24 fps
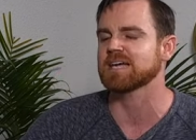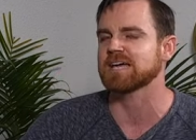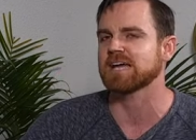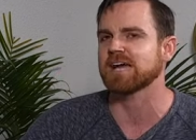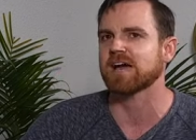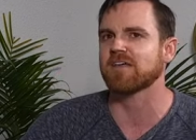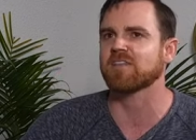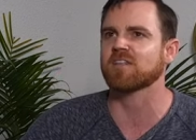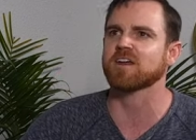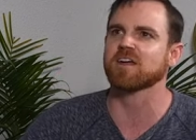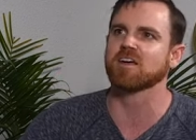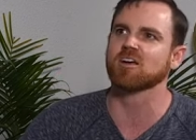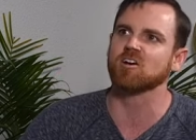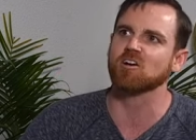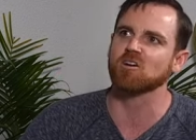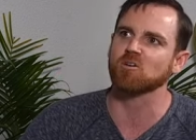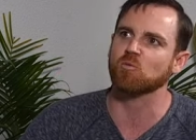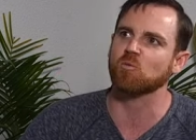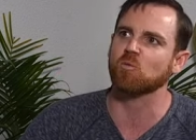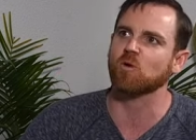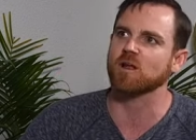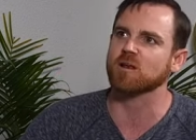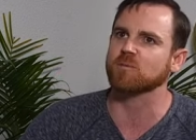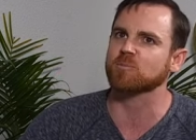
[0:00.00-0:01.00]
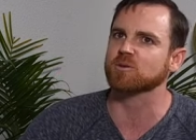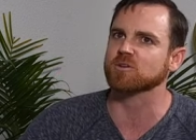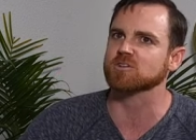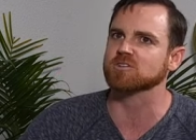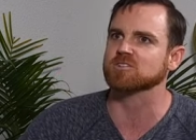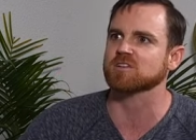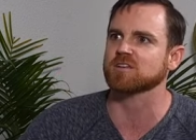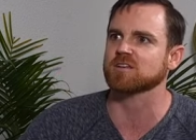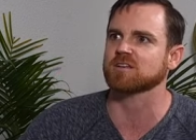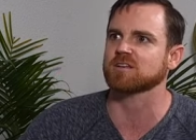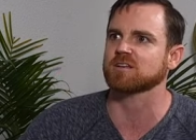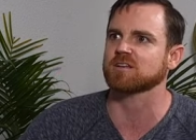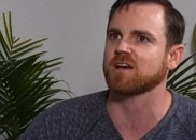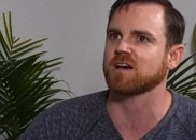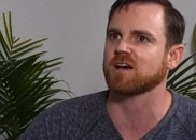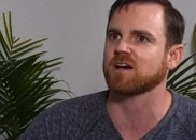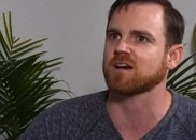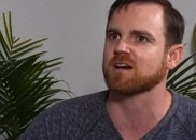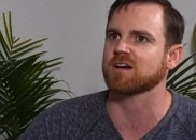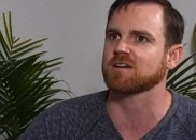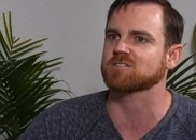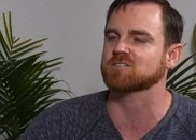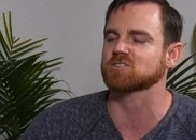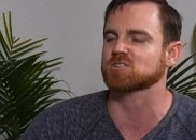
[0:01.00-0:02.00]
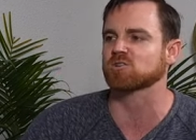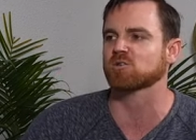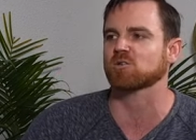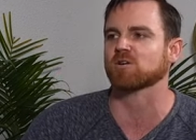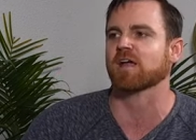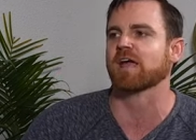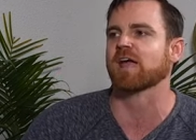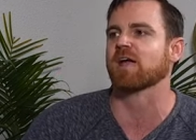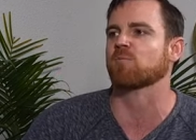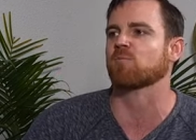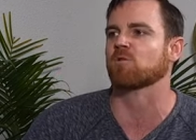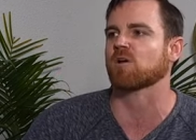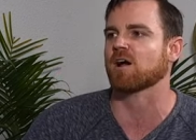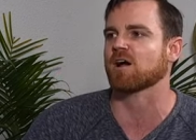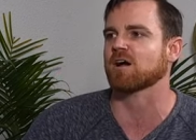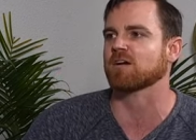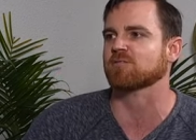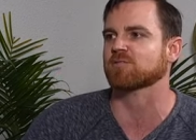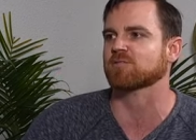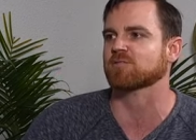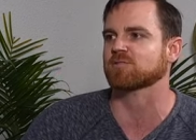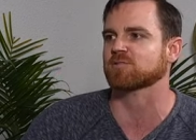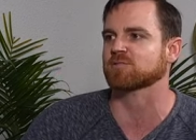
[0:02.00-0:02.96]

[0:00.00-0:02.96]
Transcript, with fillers: And then I heard one person, uh, Stuart Hameroff,